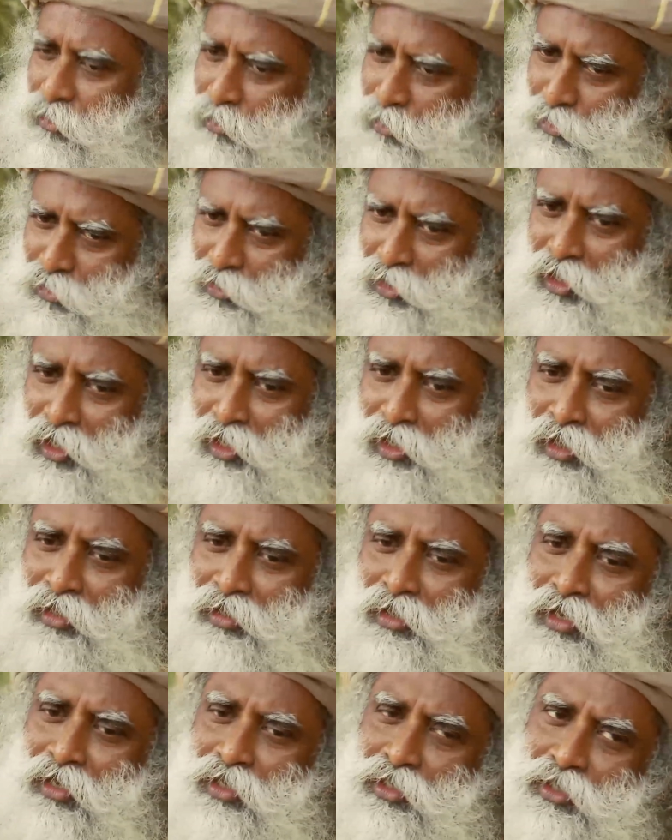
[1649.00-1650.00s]
Today,
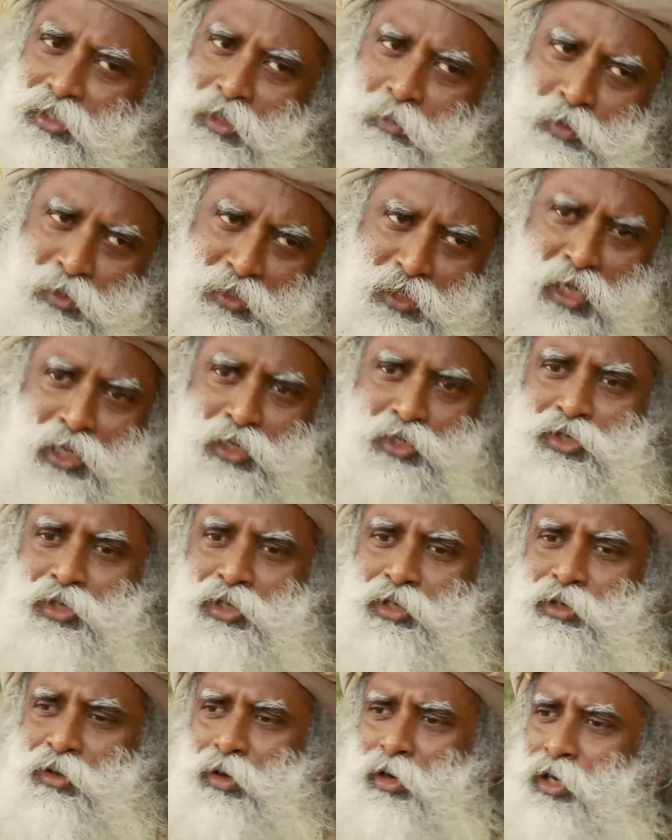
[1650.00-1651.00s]
there is
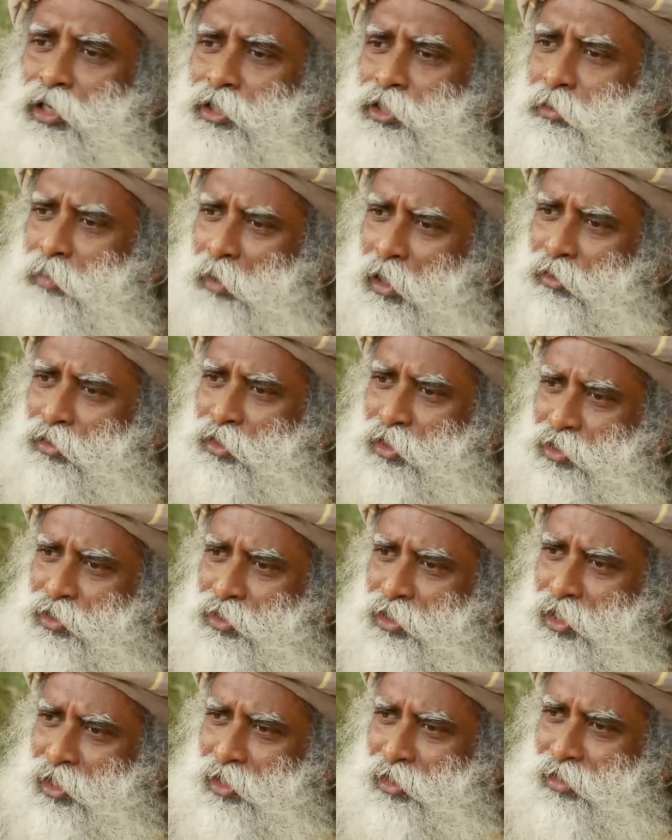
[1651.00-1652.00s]
substantial knowledge about this
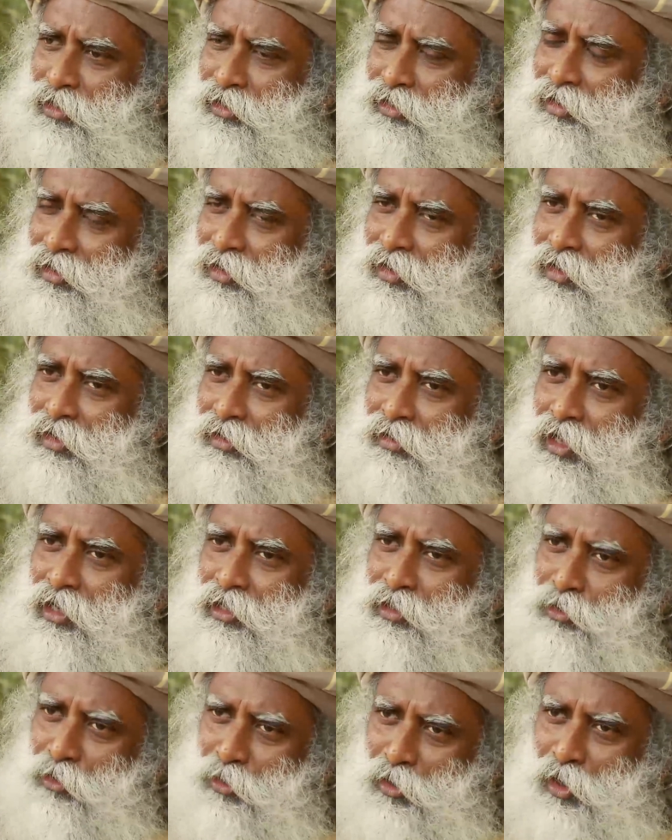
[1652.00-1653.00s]
thing
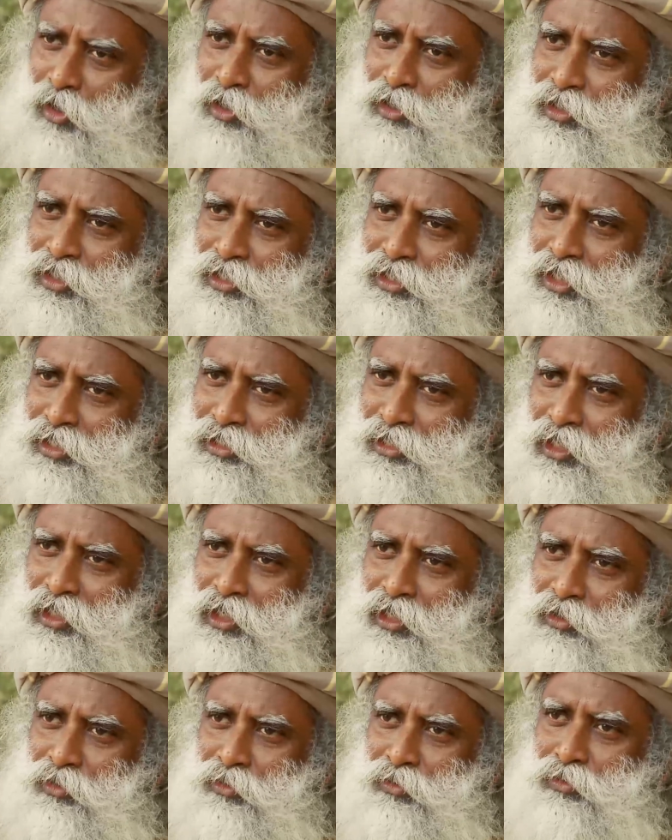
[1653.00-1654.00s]
that neurologists are
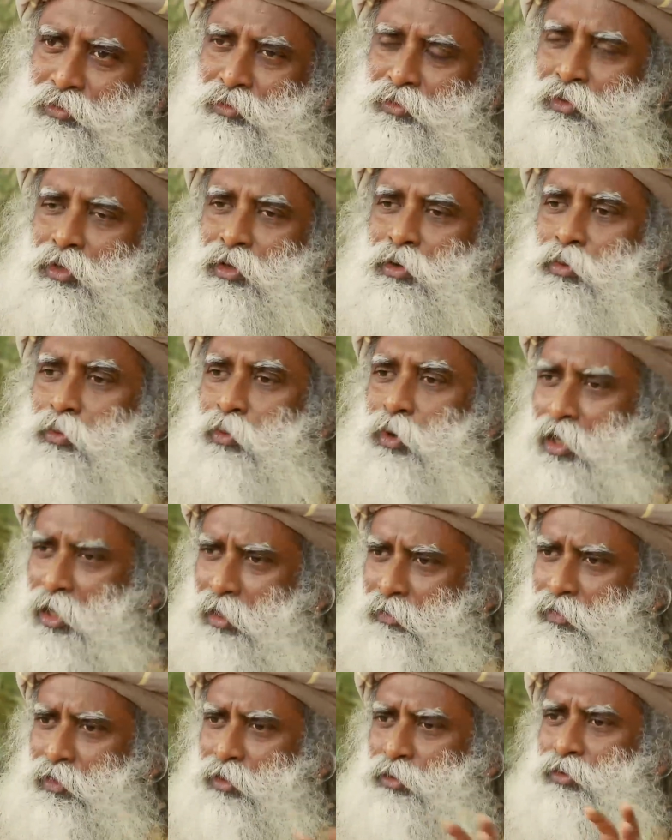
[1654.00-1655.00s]
telling you,
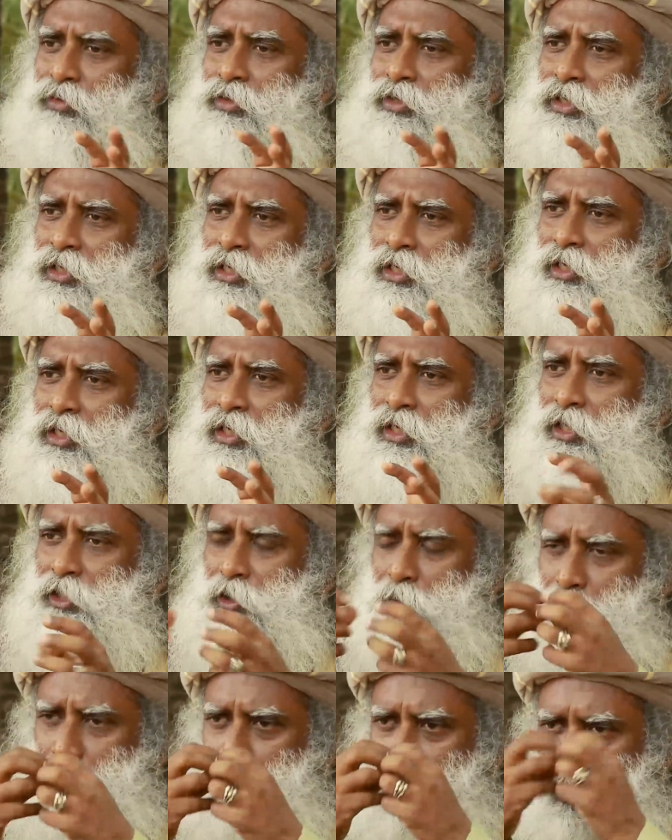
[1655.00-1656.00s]
whatever you see
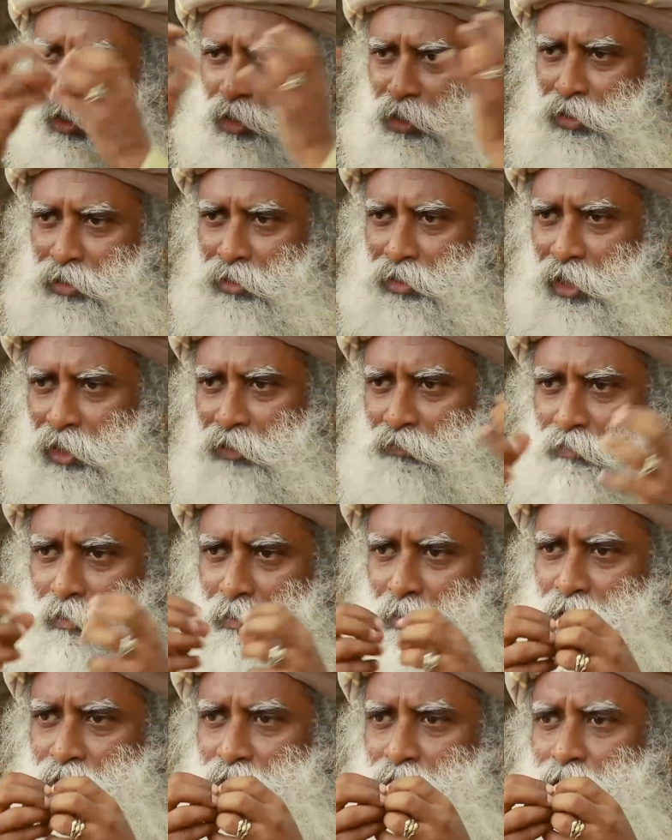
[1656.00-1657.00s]
is broken, the
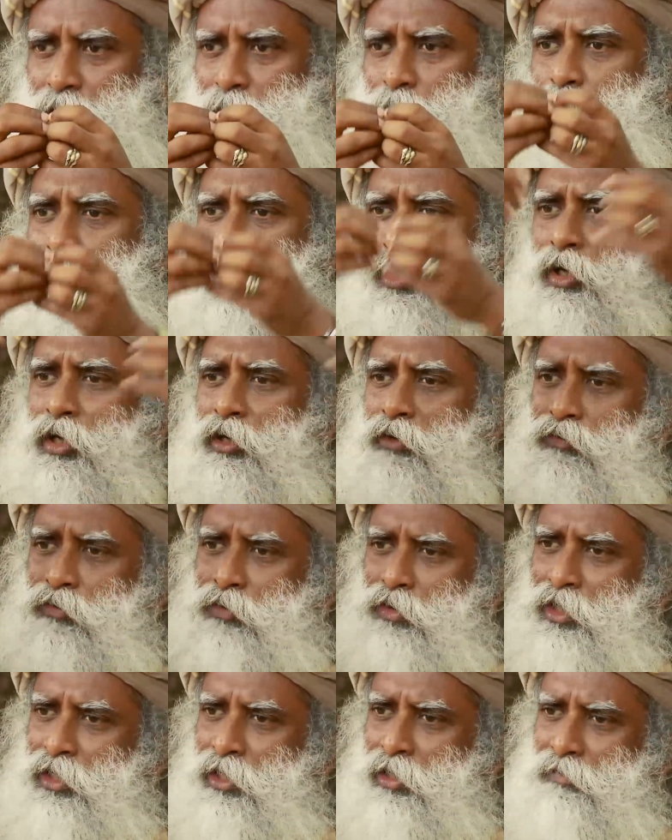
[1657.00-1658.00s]
information is broken into
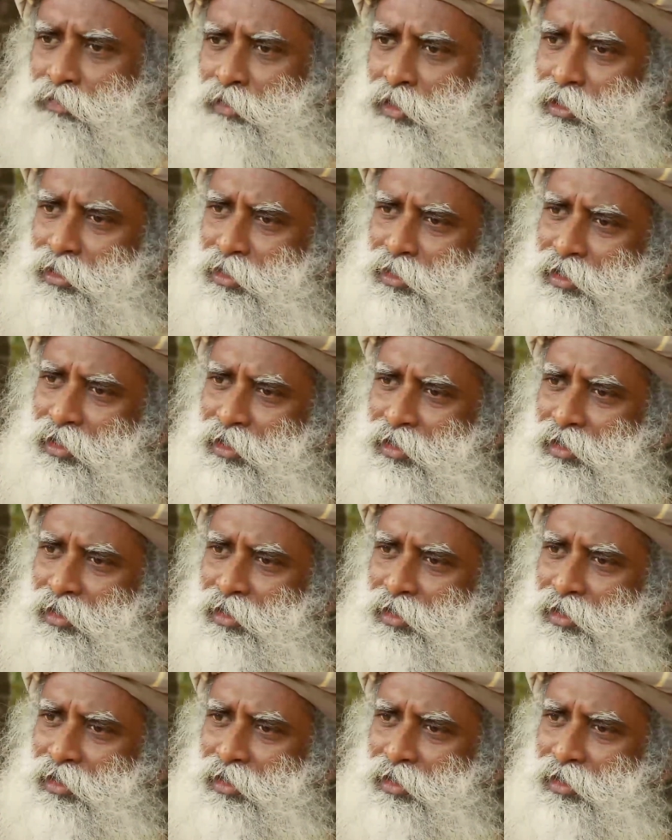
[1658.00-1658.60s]
14 different